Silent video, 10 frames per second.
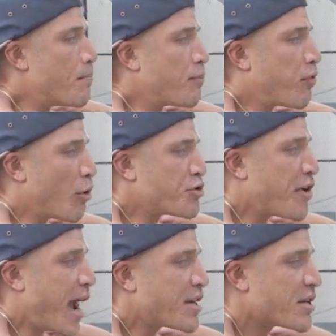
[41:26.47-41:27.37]

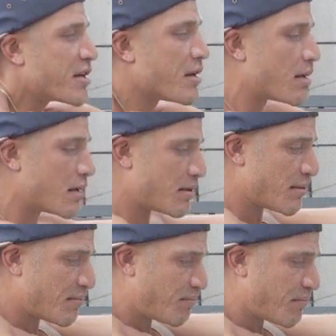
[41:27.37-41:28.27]
Protraction,
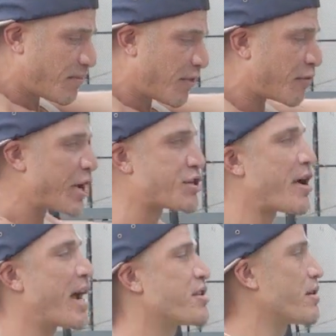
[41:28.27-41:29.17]

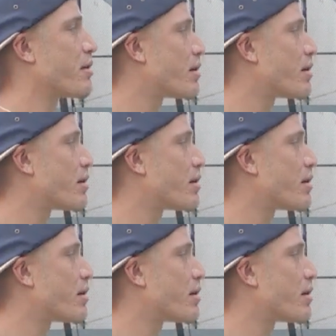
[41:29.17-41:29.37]
retraction.